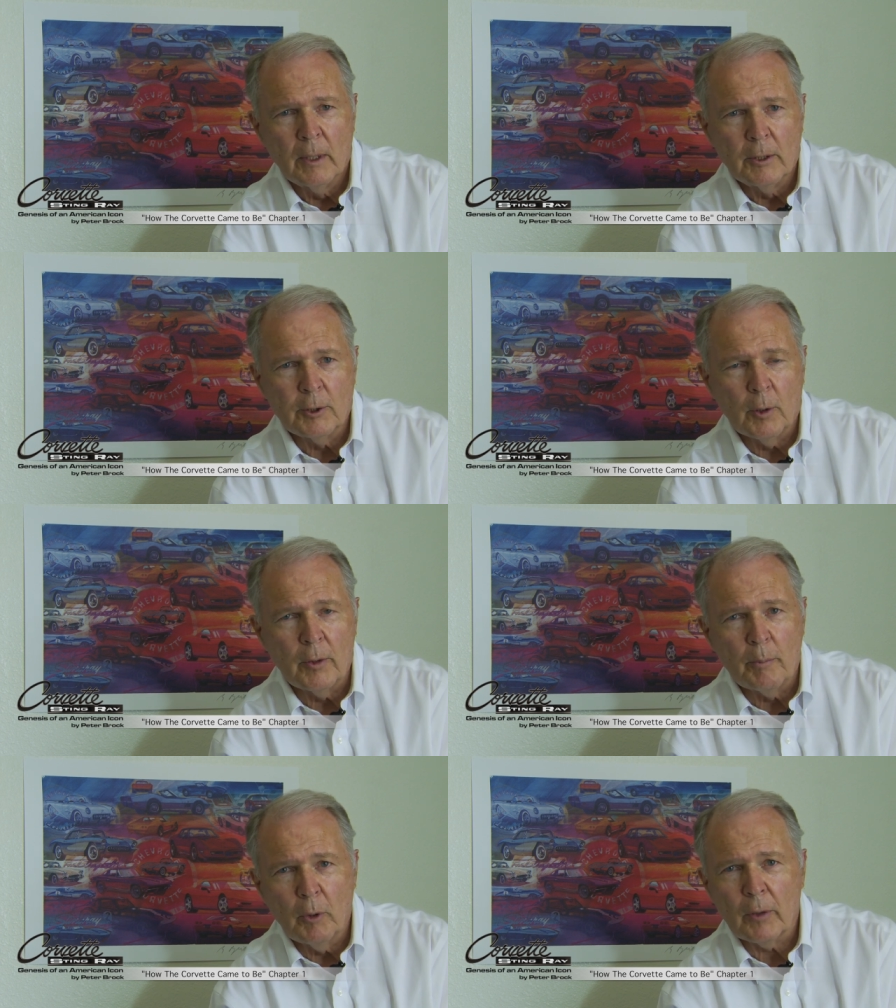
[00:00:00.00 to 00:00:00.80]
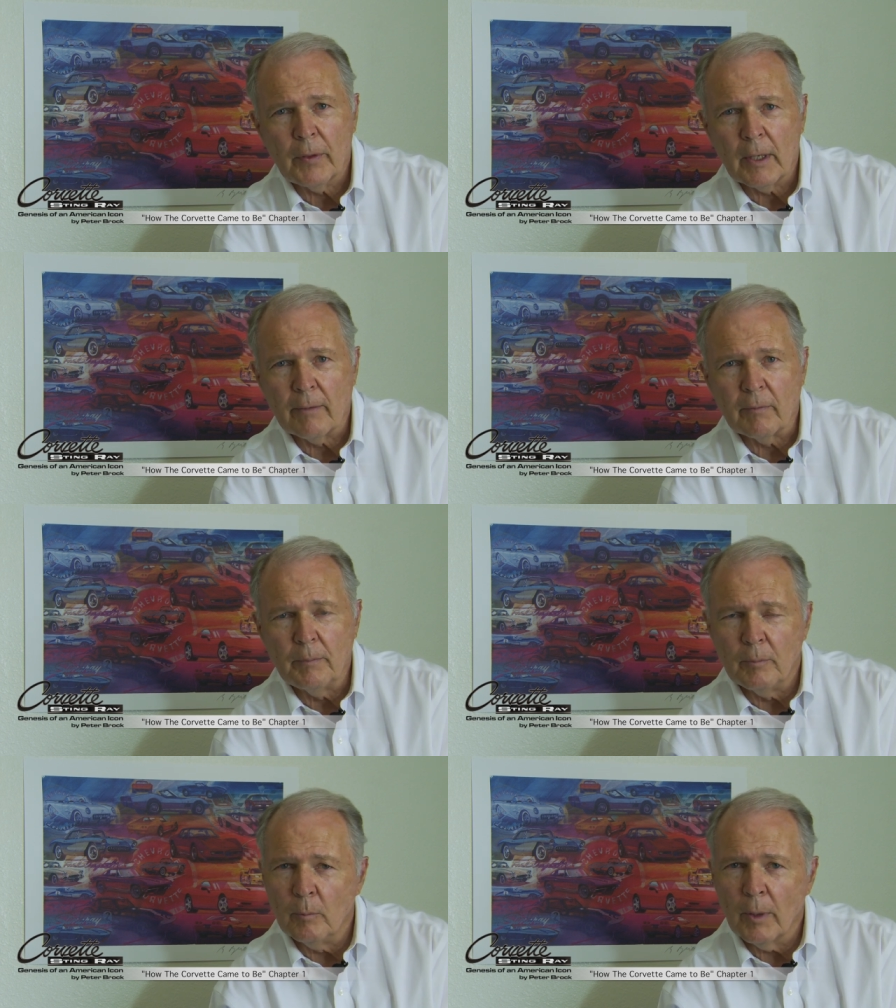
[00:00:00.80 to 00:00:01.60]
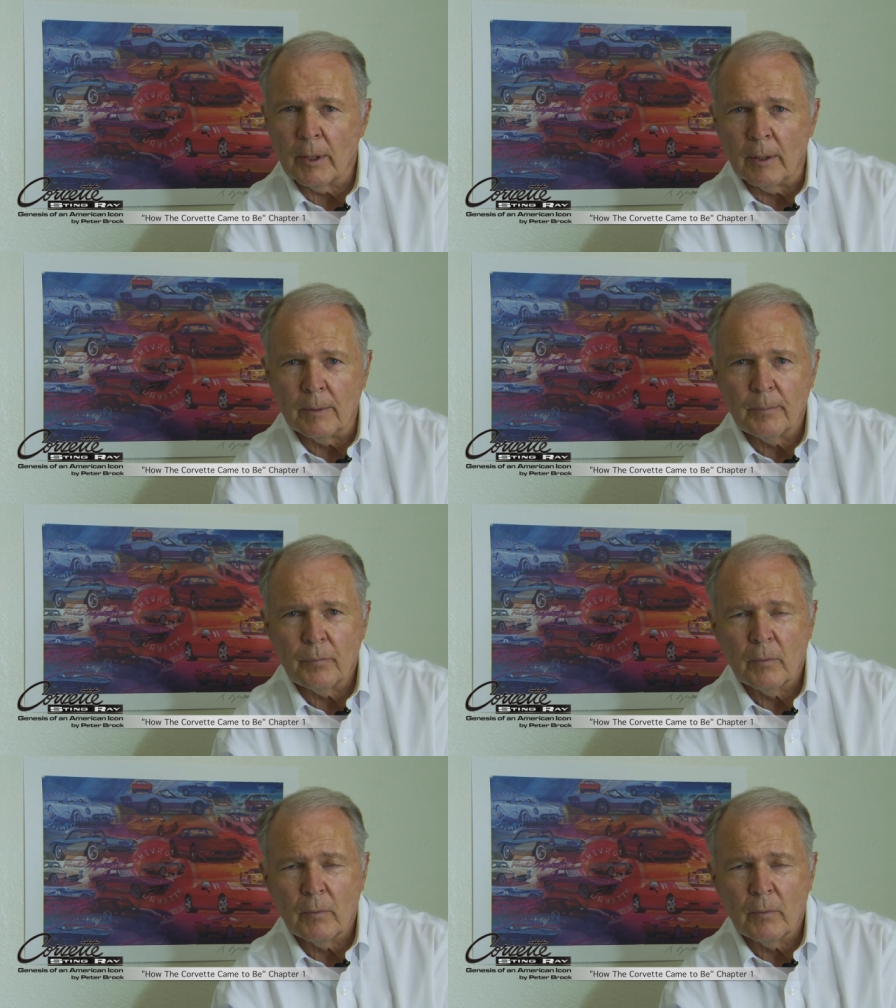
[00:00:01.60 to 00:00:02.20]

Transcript: So in the book that I've written